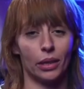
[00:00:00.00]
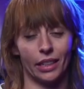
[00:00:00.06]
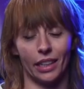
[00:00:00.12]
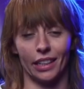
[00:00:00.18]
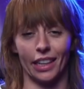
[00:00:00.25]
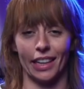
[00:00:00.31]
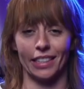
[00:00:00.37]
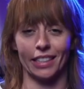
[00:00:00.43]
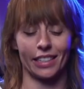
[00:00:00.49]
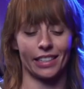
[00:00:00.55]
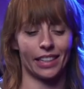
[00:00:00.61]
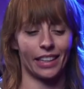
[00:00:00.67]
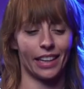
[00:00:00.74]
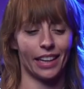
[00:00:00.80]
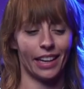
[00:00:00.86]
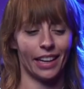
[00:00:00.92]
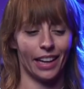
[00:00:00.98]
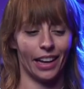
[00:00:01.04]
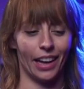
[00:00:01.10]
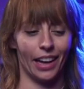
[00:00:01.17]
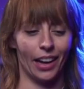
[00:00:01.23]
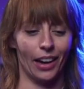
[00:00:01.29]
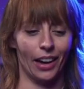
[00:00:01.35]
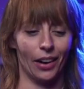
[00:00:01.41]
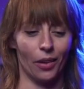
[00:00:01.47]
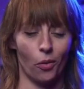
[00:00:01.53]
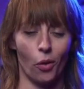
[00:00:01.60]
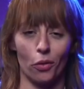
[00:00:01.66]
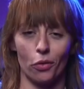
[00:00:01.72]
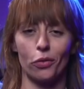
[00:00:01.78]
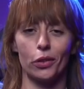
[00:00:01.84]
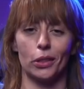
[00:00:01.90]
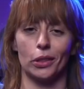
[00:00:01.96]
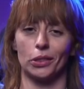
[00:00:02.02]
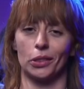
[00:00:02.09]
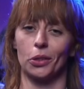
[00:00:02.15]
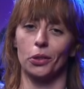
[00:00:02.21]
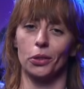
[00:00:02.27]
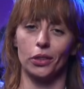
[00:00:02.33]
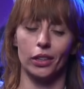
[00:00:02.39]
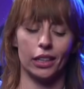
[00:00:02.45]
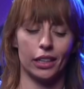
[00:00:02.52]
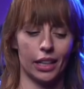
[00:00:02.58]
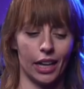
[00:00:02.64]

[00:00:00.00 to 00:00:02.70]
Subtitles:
against what feels good.